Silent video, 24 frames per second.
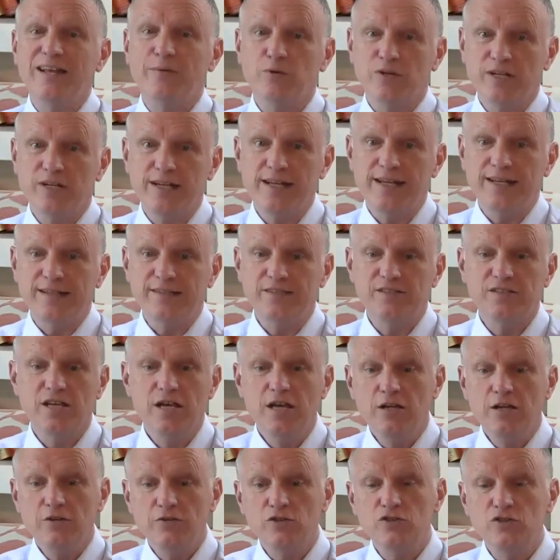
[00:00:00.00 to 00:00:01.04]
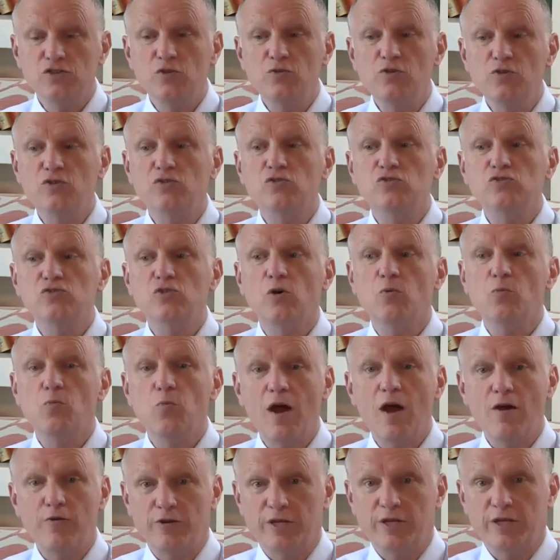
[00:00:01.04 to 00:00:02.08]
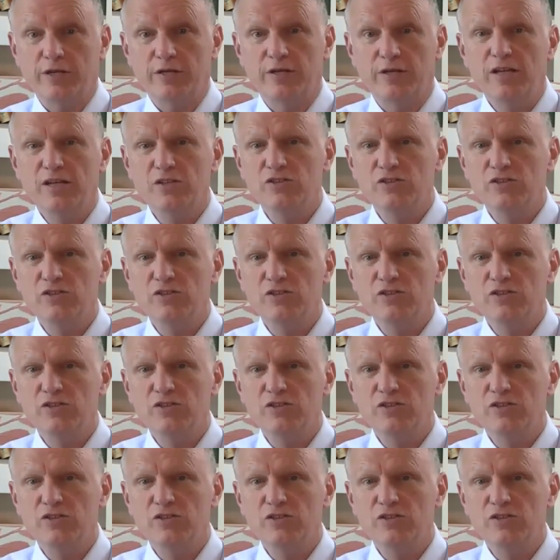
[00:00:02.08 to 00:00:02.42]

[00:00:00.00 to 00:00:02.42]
out what it is, the sooner you can stop worrying.